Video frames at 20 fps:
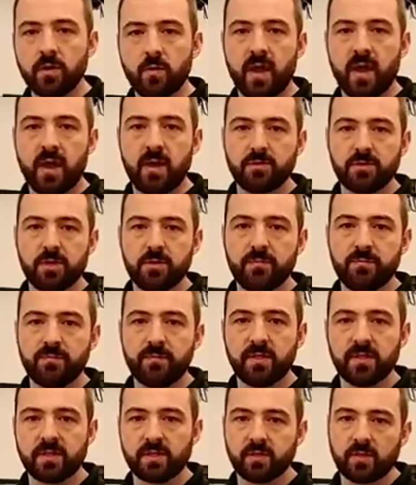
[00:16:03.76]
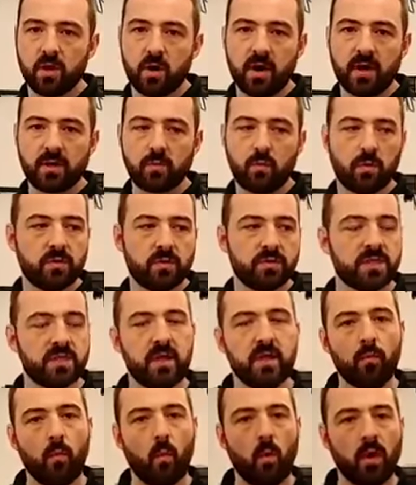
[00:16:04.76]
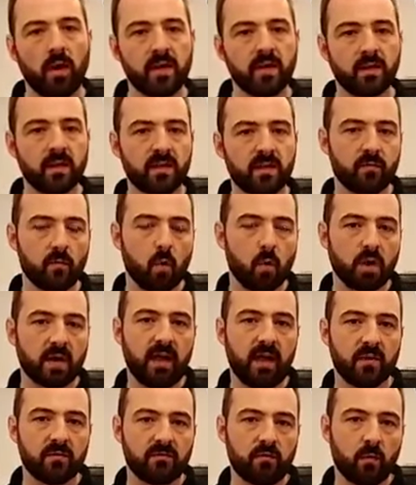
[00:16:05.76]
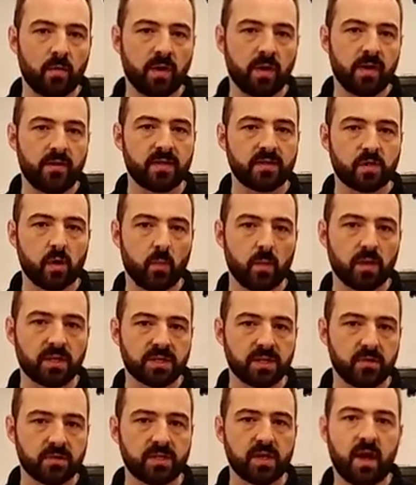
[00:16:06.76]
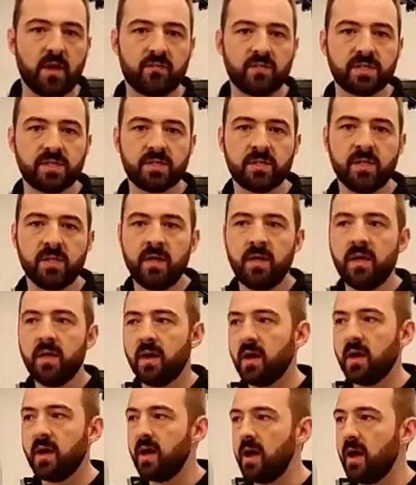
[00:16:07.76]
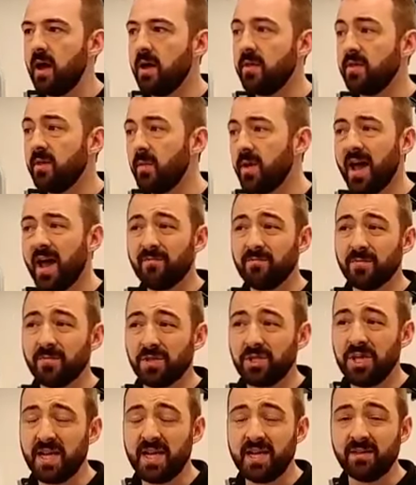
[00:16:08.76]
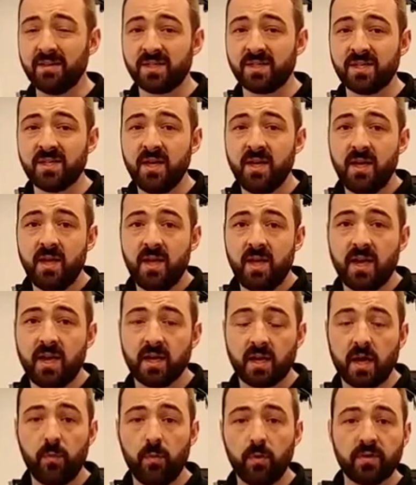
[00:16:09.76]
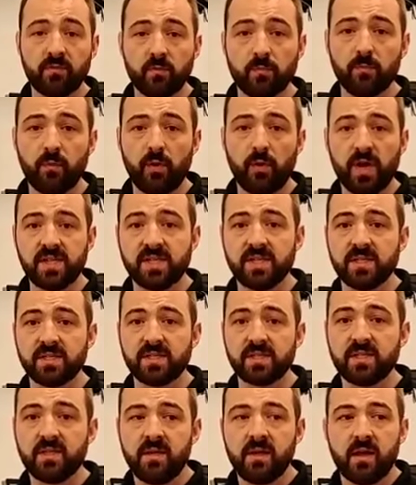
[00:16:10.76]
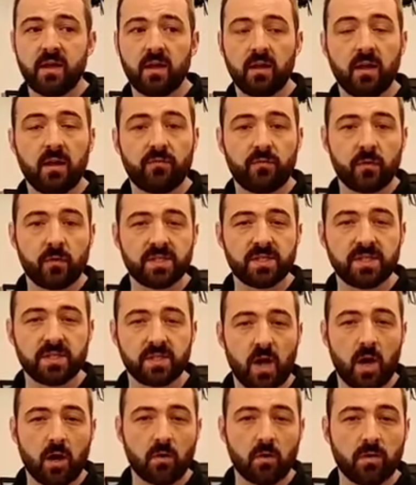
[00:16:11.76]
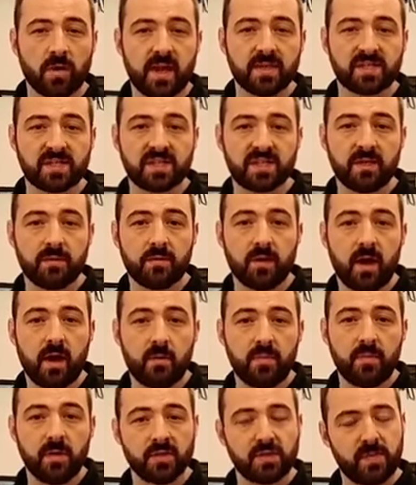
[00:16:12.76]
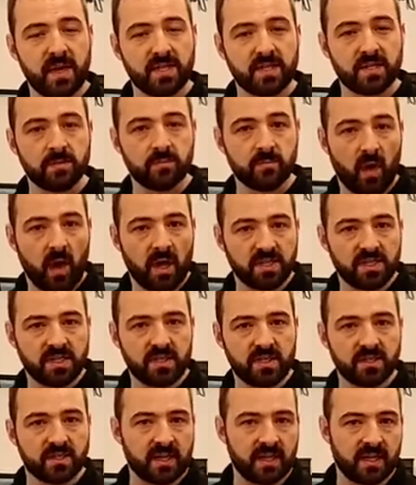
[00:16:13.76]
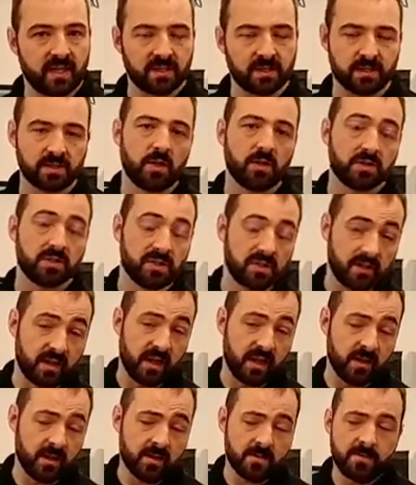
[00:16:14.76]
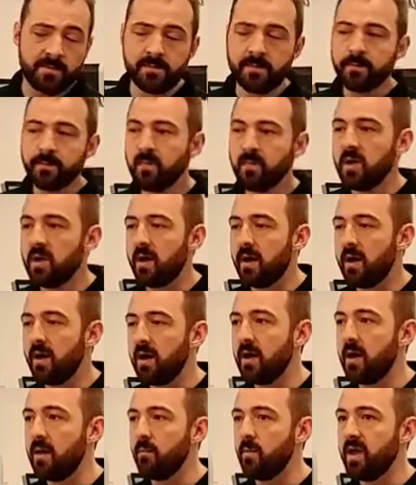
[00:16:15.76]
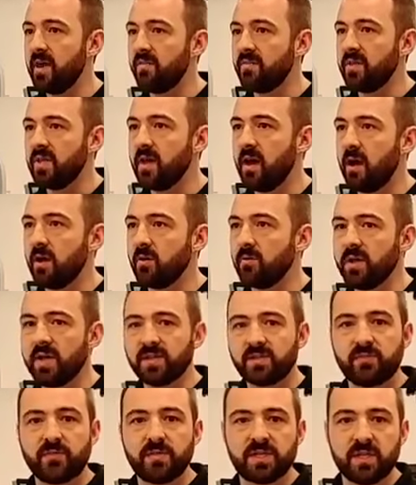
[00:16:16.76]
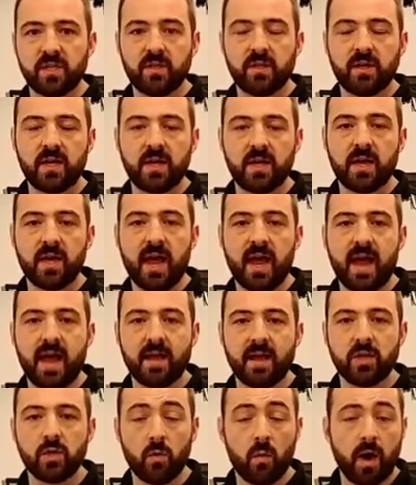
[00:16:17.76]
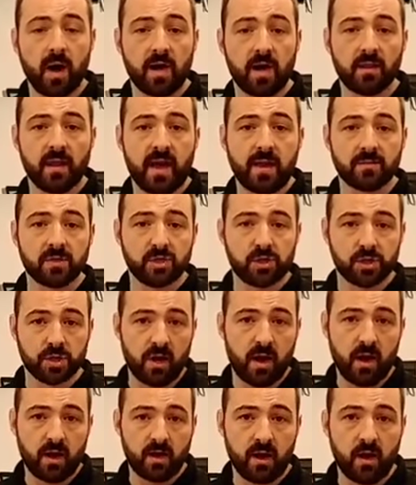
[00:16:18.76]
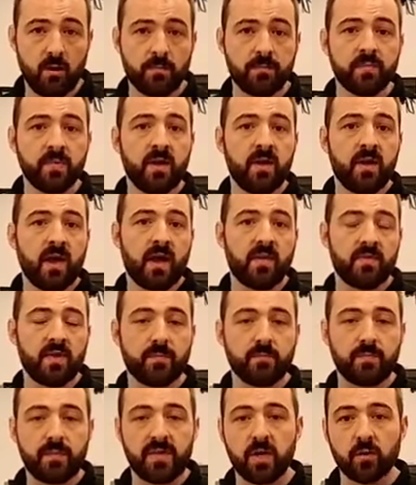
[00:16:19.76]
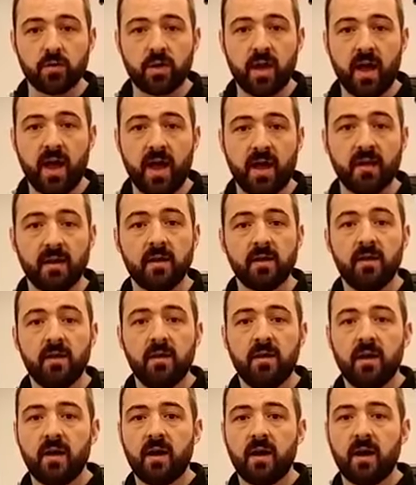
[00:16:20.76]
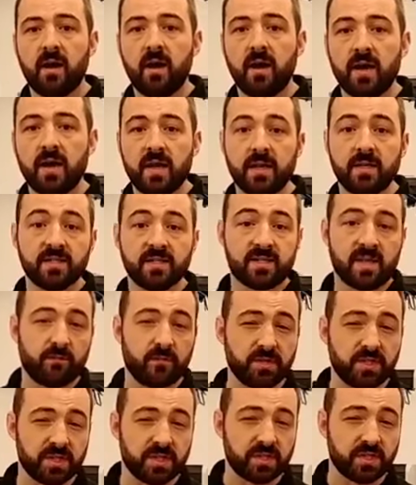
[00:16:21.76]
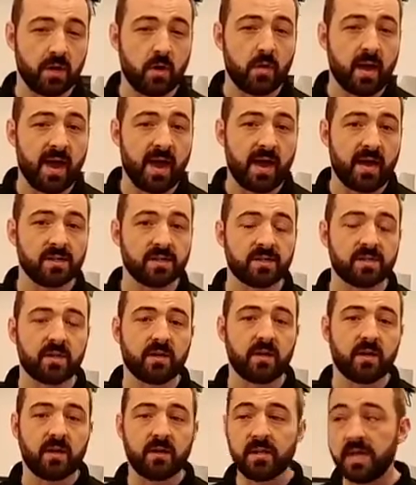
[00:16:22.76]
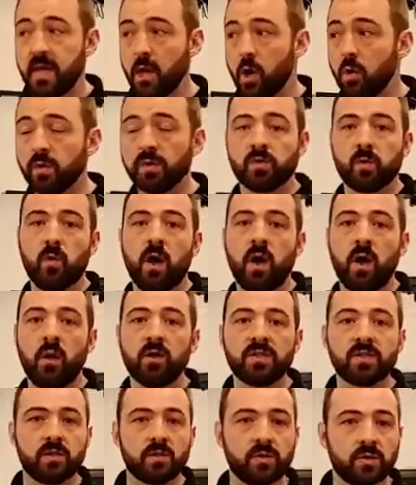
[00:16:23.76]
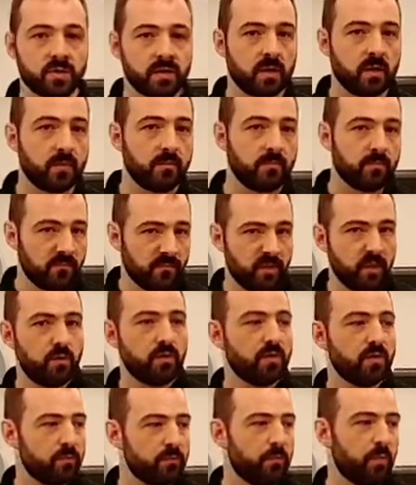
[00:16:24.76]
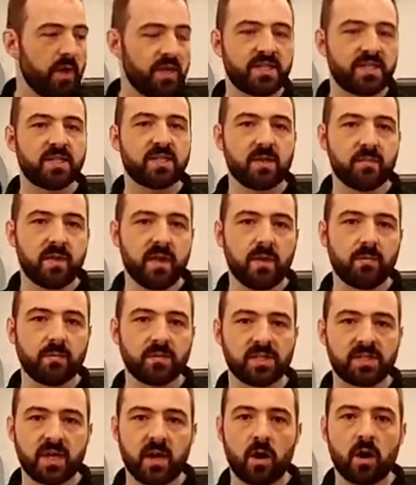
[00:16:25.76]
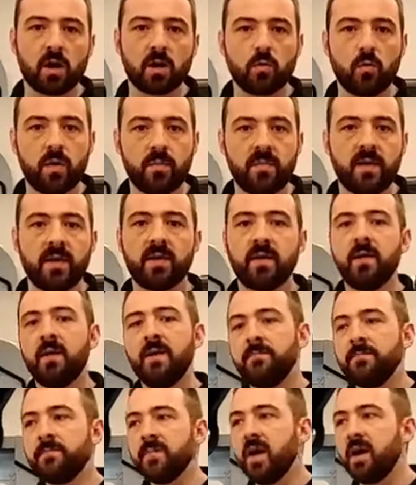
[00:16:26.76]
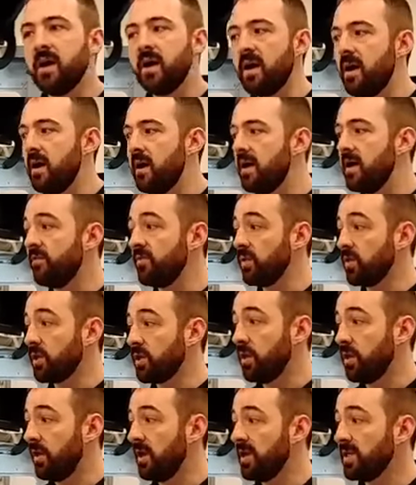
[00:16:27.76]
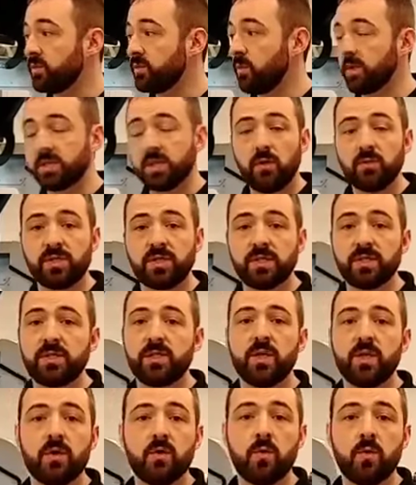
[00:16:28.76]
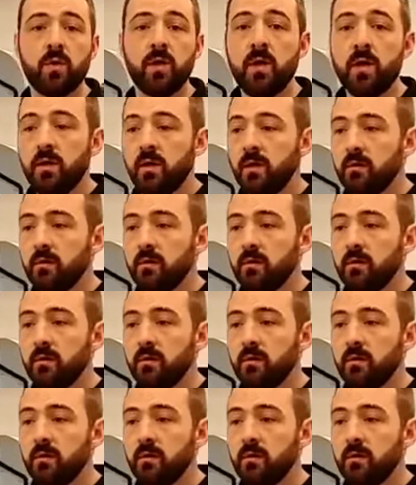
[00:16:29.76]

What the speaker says: in New Hampshire, this is our headquarters, and then one in Livermore, California, that's our West Coast office. And then we have machines in a couple of different places. For instance, Autodesk Build Space in Boston is getting installed today. We have the Autodesk facility at UI Labs in Chicago, and then Pier 9 in San Francisco has Neo as well. So there's a few different places to be able to see our equipment. If you're curious what's closest to you,